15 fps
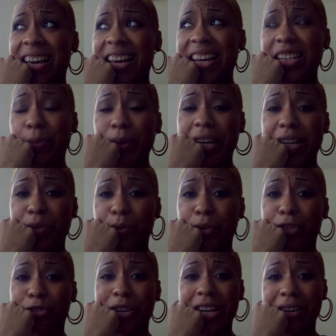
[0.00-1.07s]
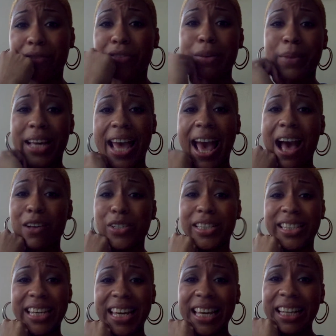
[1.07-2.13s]
It's because we're drinking from a
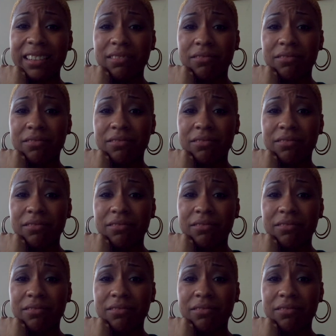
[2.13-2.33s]
cow's tit.